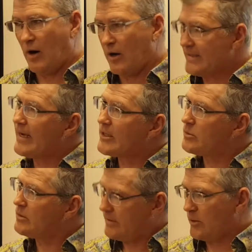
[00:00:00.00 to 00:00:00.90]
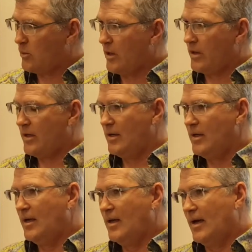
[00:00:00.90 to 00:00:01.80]
very architectural in their work.
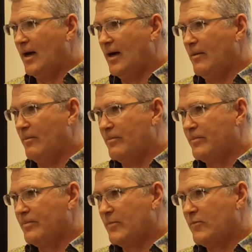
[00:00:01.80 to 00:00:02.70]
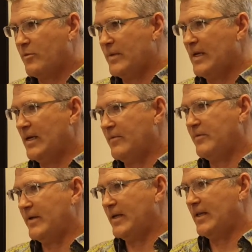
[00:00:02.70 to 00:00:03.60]
Um, for me,
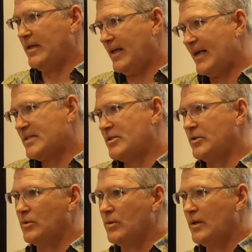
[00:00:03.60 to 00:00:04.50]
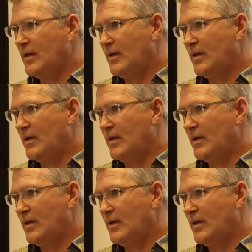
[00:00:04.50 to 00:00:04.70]
it, it, it, has to